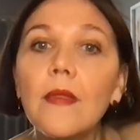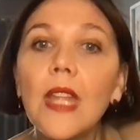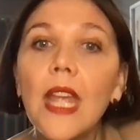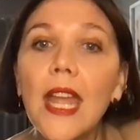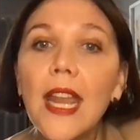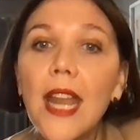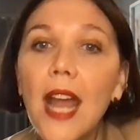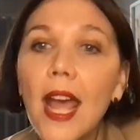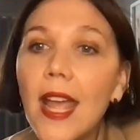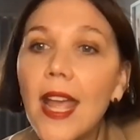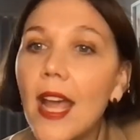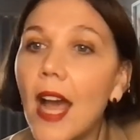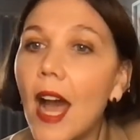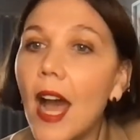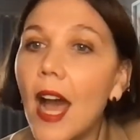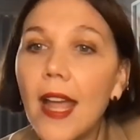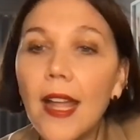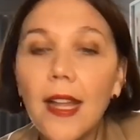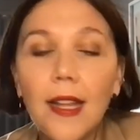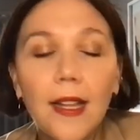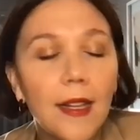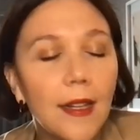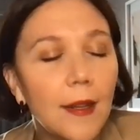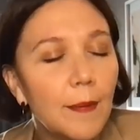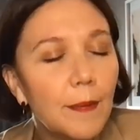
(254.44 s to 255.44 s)
And
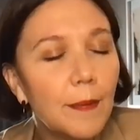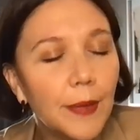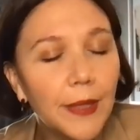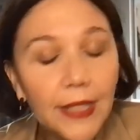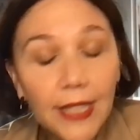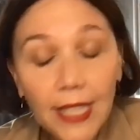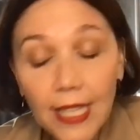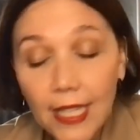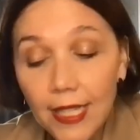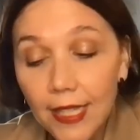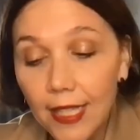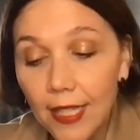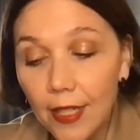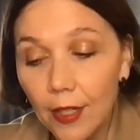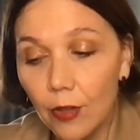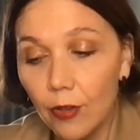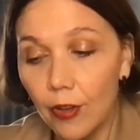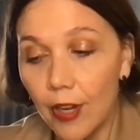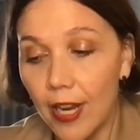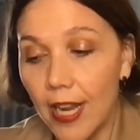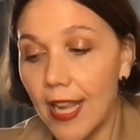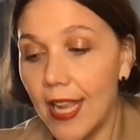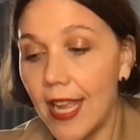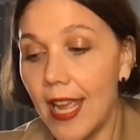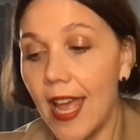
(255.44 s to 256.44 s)
I completely
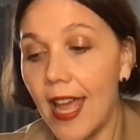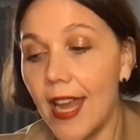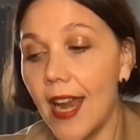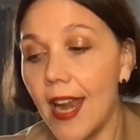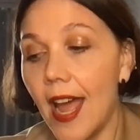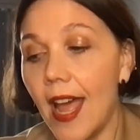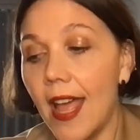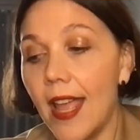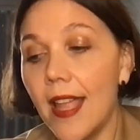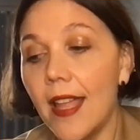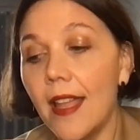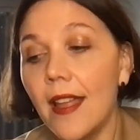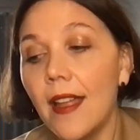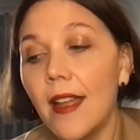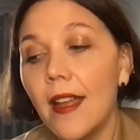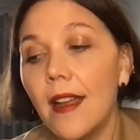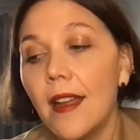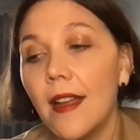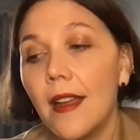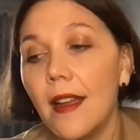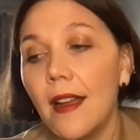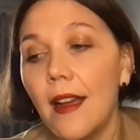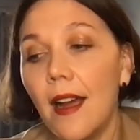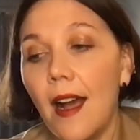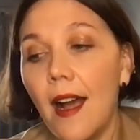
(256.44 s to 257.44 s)
agree. And
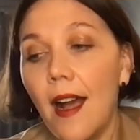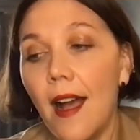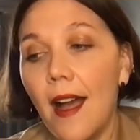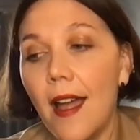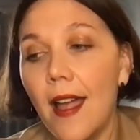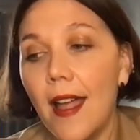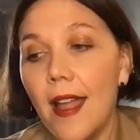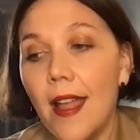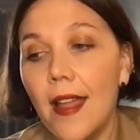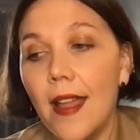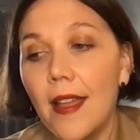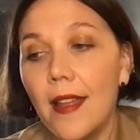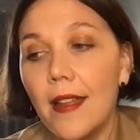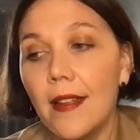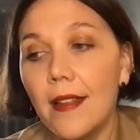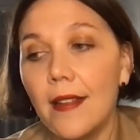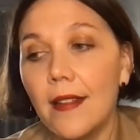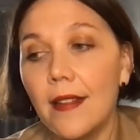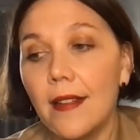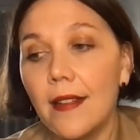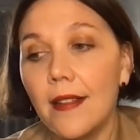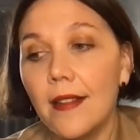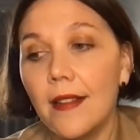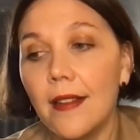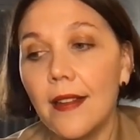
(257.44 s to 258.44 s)

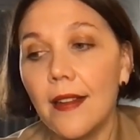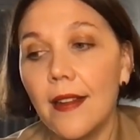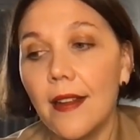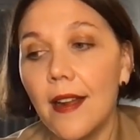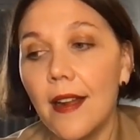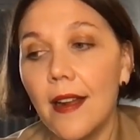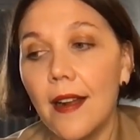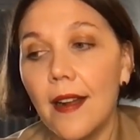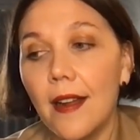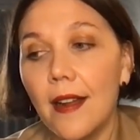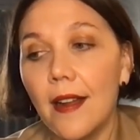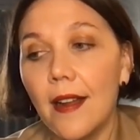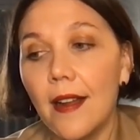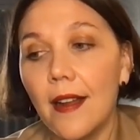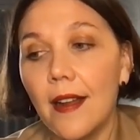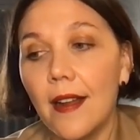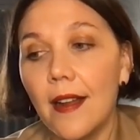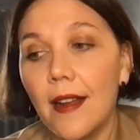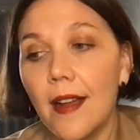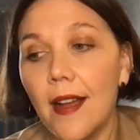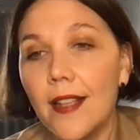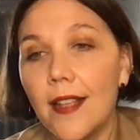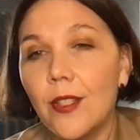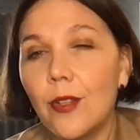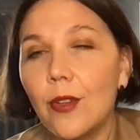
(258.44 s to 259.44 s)
I
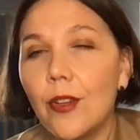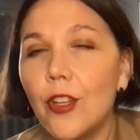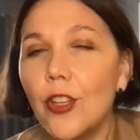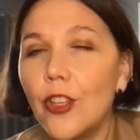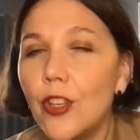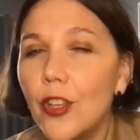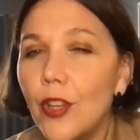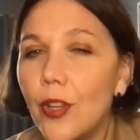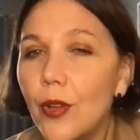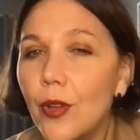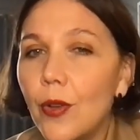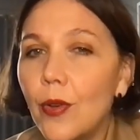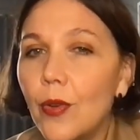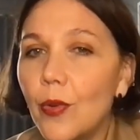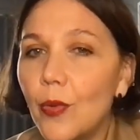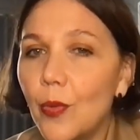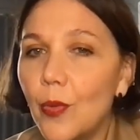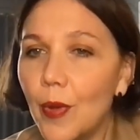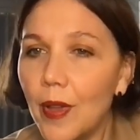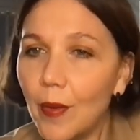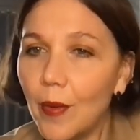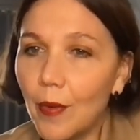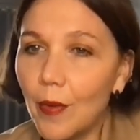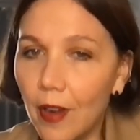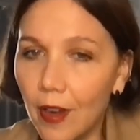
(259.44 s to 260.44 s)
sort of knew
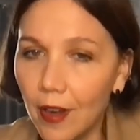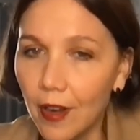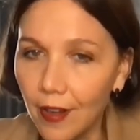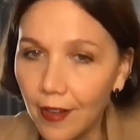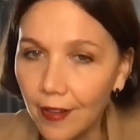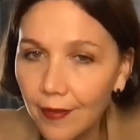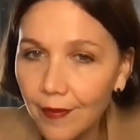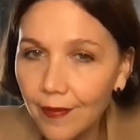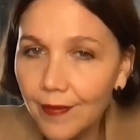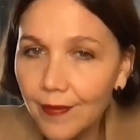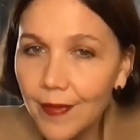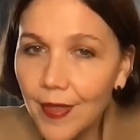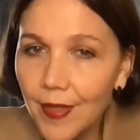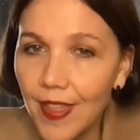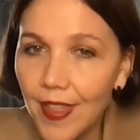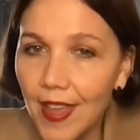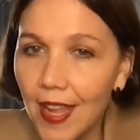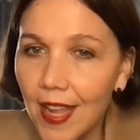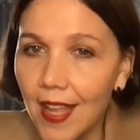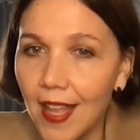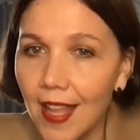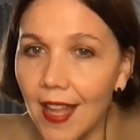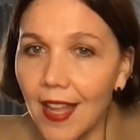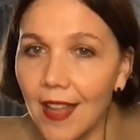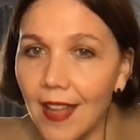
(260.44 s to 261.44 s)
we were
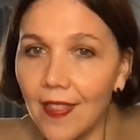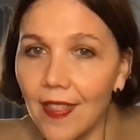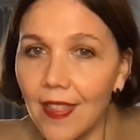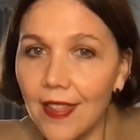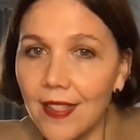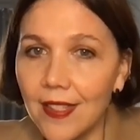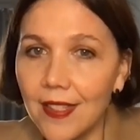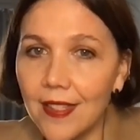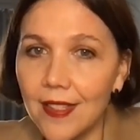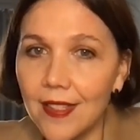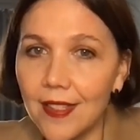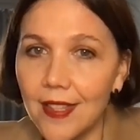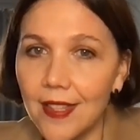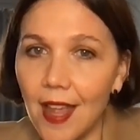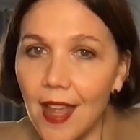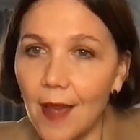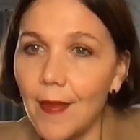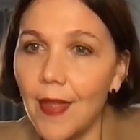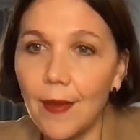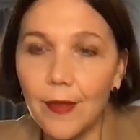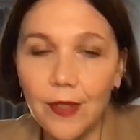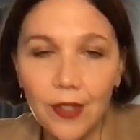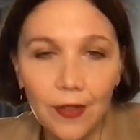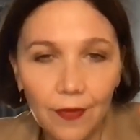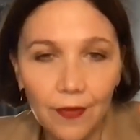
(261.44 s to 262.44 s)
thinking in this,
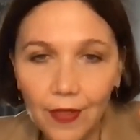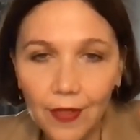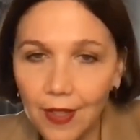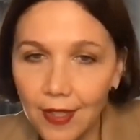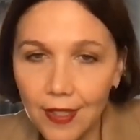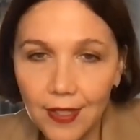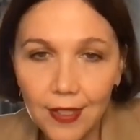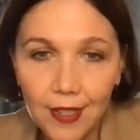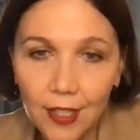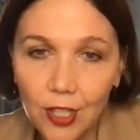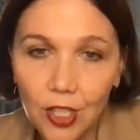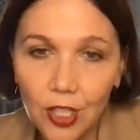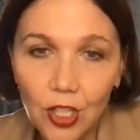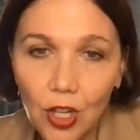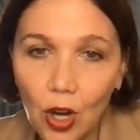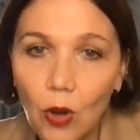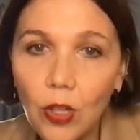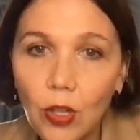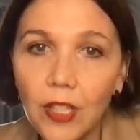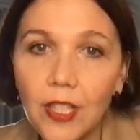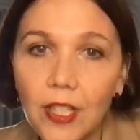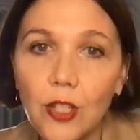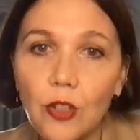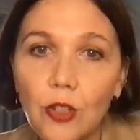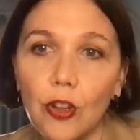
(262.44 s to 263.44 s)
and that was, it's
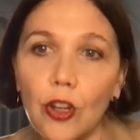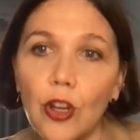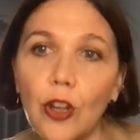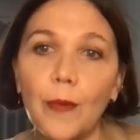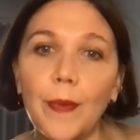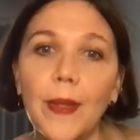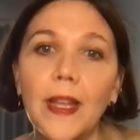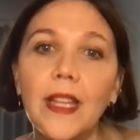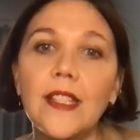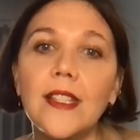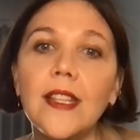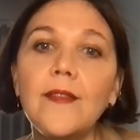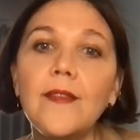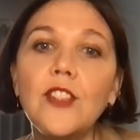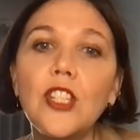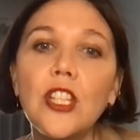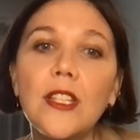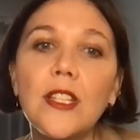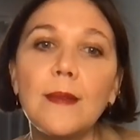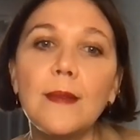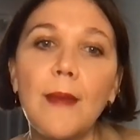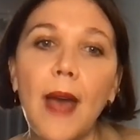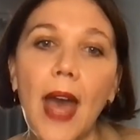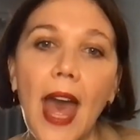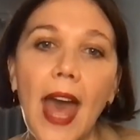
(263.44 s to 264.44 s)
totally true, because if
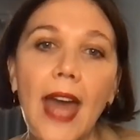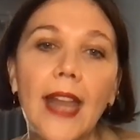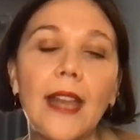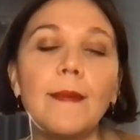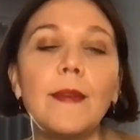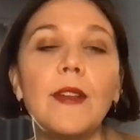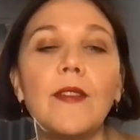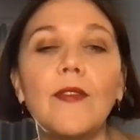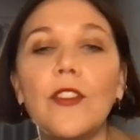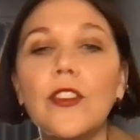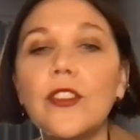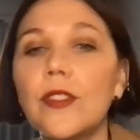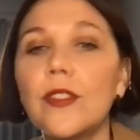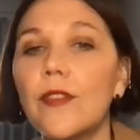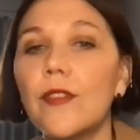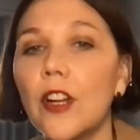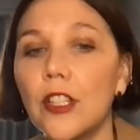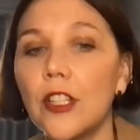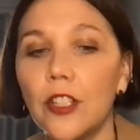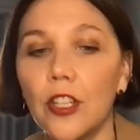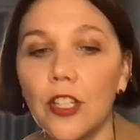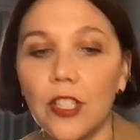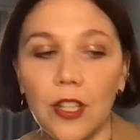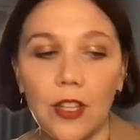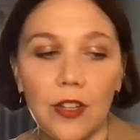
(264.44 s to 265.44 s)
she's mad, I mean, first of
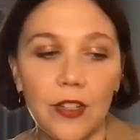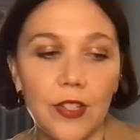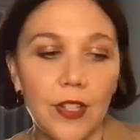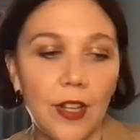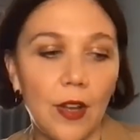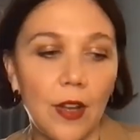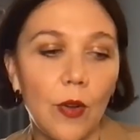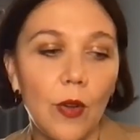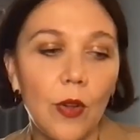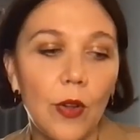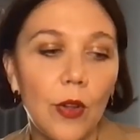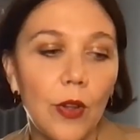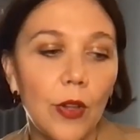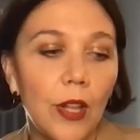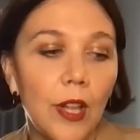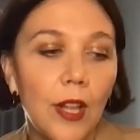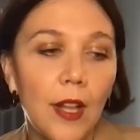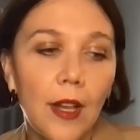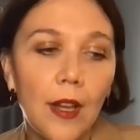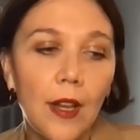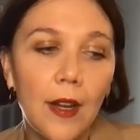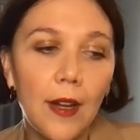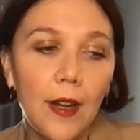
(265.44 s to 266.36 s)
all, look, there's a whole